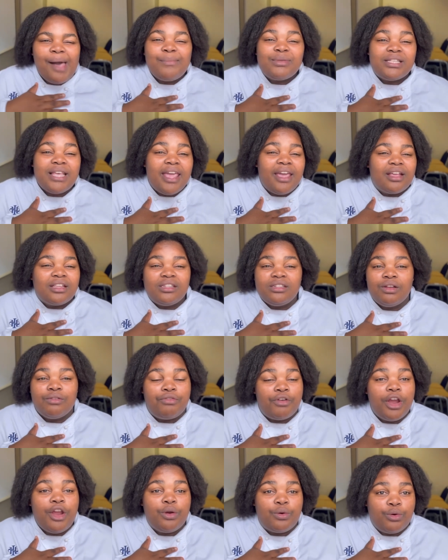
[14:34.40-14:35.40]
saying it in a
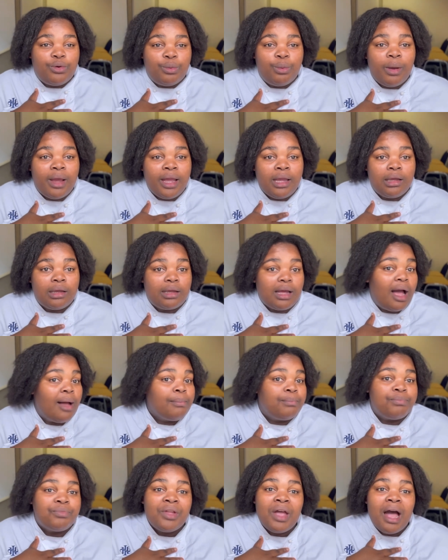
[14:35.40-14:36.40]
very good way.
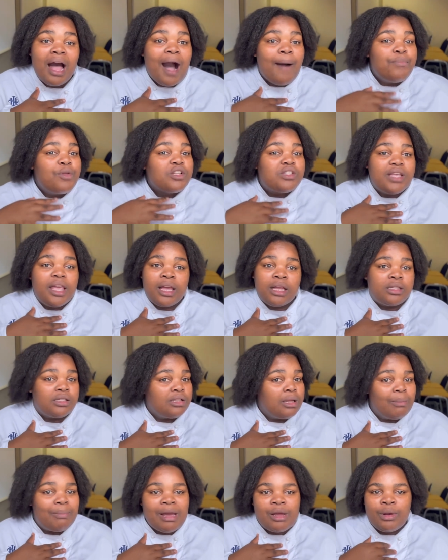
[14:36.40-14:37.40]
I'm I'm not saying it
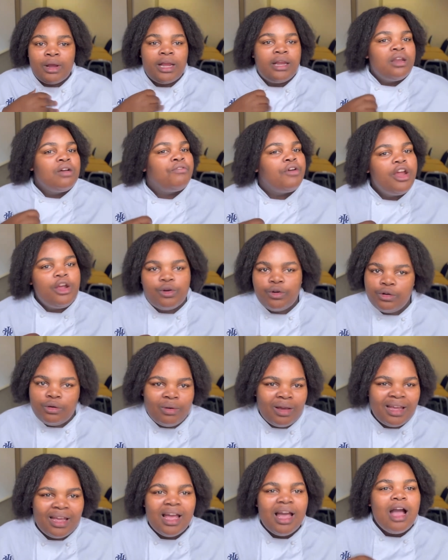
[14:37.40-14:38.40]
in a bad way. In a very good
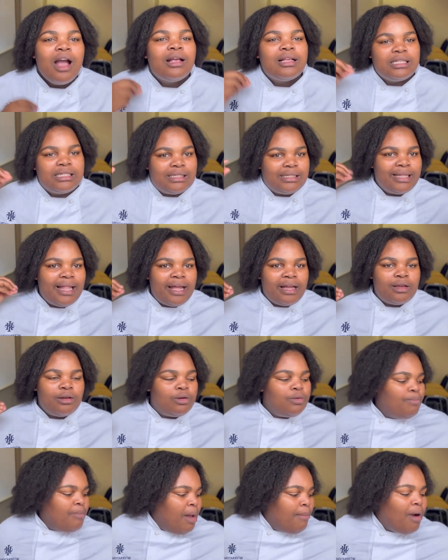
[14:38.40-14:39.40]
way.
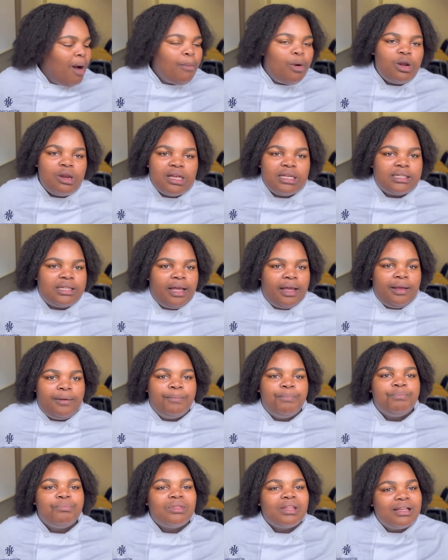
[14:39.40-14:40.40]
Like my mom always
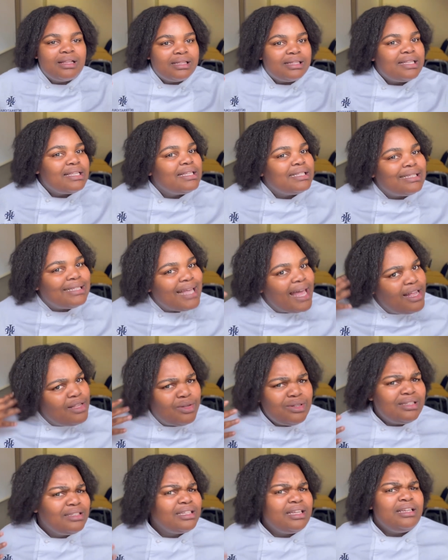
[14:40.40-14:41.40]
say, if not just